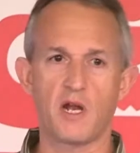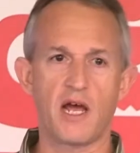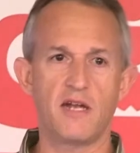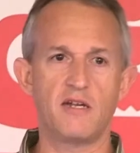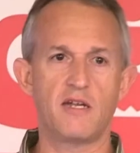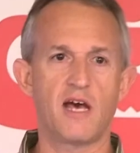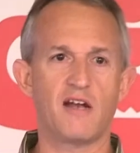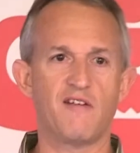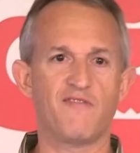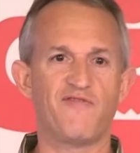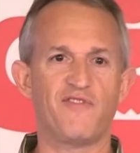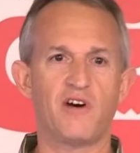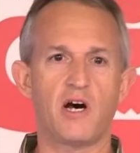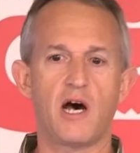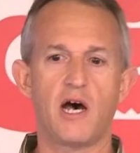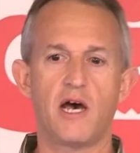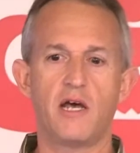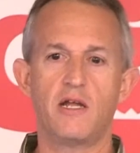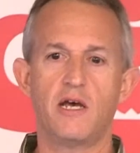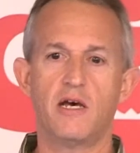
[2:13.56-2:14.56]

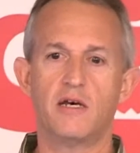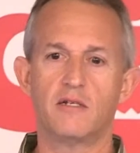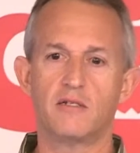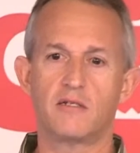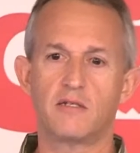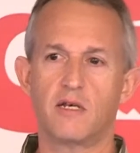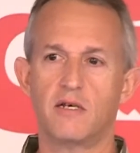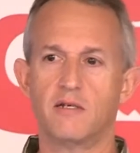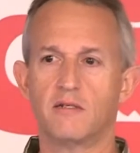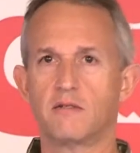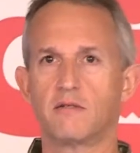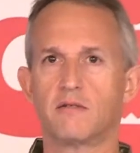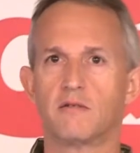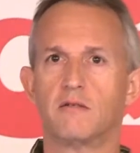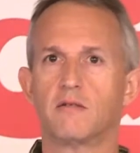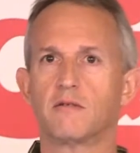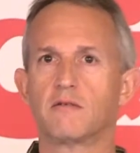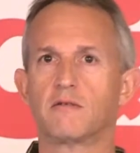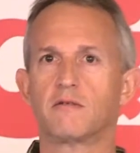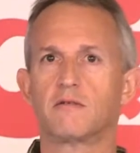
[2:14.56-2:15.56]
identified as
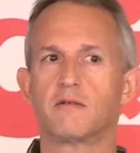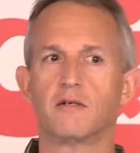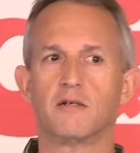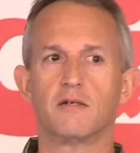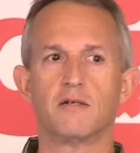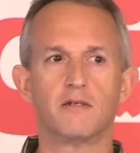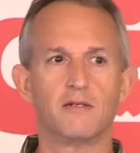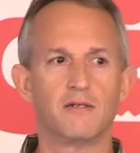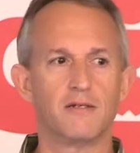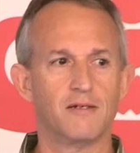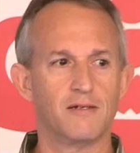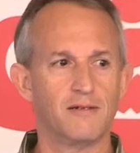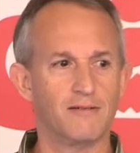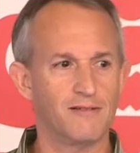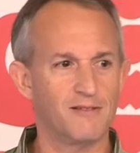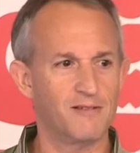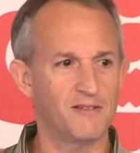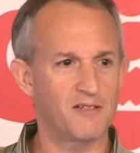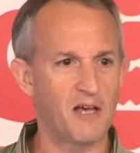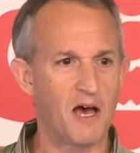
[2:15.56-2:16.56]
this
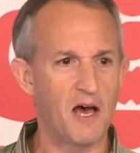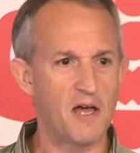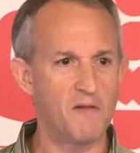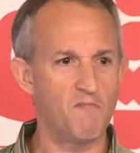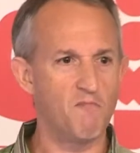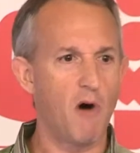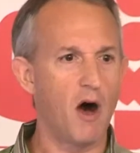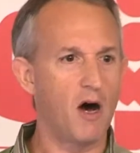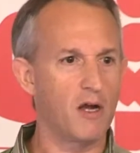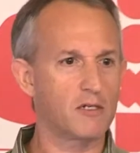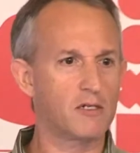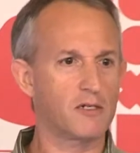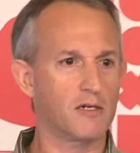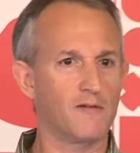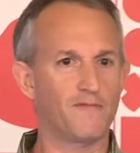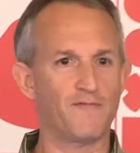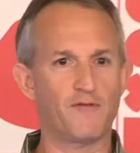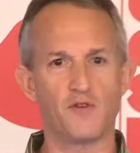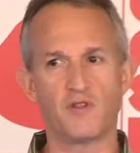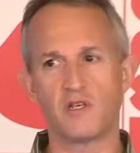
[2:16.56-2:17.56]
design
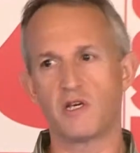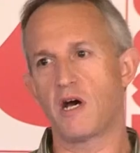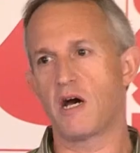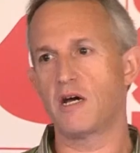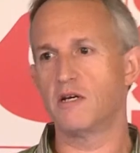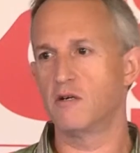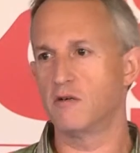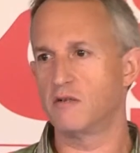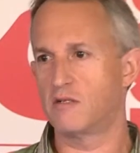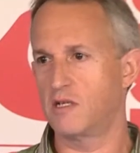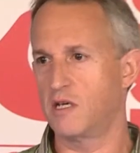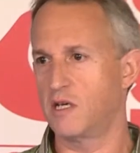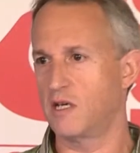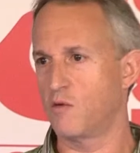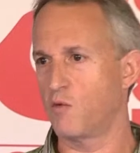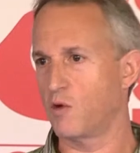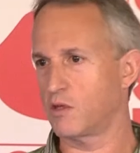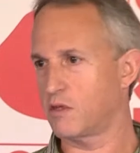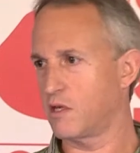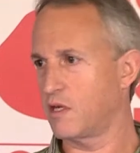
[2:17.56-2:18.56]
mantra for the
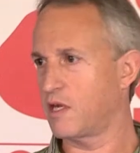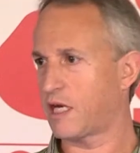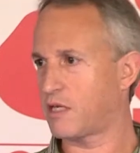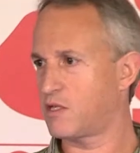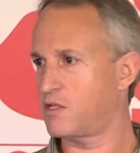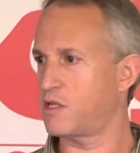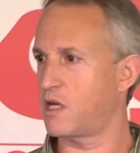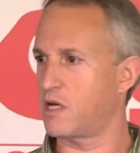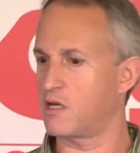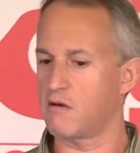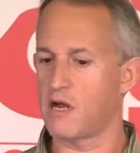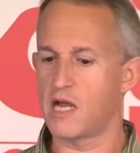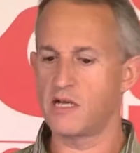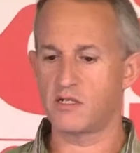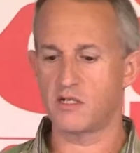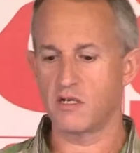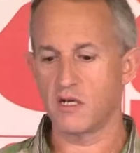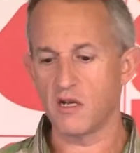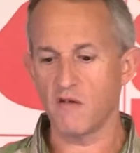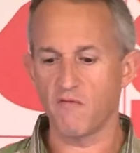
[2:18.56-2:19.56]
IoT, what the next
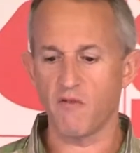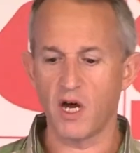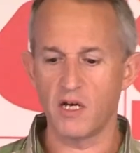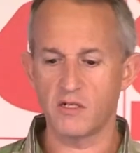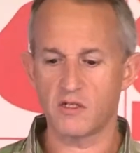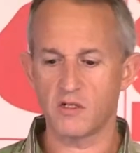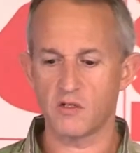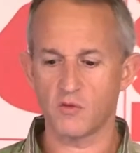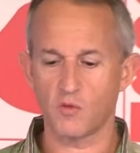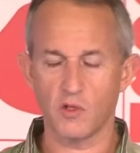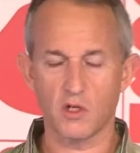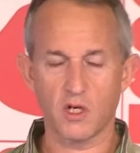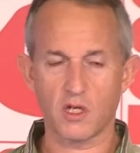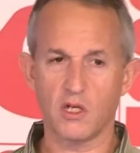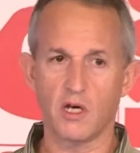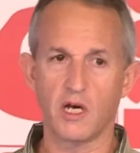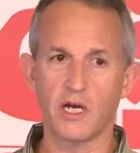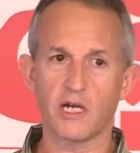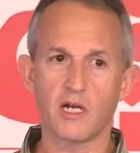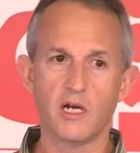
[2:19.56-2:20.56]
generation of devices will look
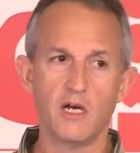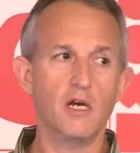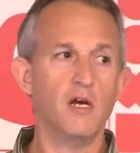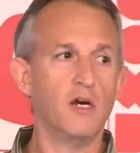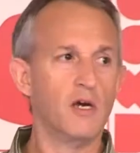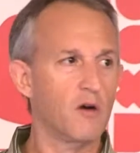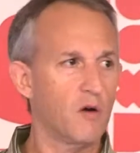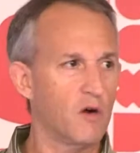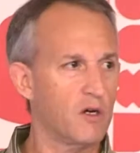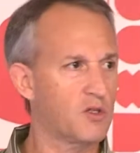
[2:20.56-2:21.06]
like, or